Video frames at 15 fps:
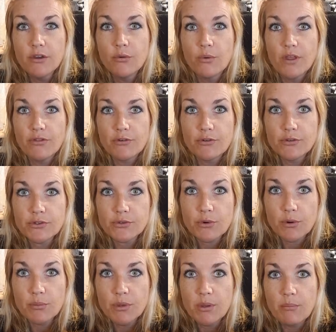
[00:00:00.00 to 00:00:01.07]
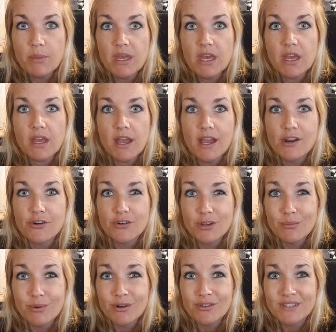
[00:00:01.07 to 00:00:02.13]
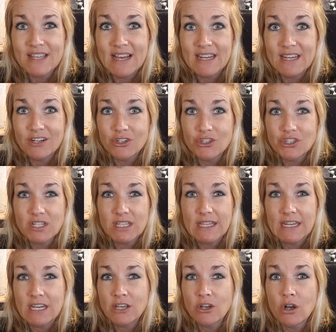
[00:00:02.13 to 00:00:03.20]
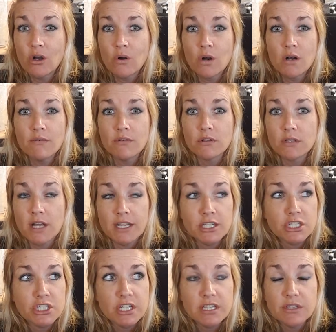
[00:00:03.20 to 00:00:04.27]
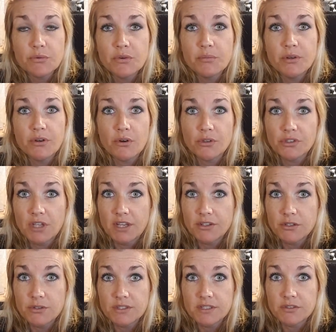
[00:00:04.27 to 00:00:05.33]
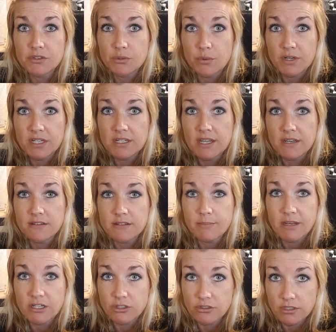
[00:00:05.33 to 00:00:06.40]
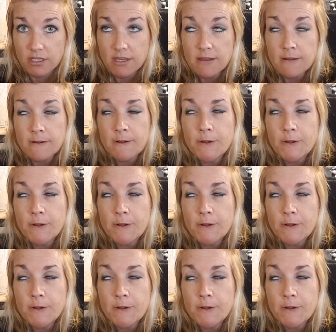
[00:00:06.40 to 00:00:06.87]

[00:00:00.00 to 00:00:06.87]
Went through the scorpion pit, kind of rebirthed that energy, letting go of a lot of shit that we've been holding on to since 2010 especially.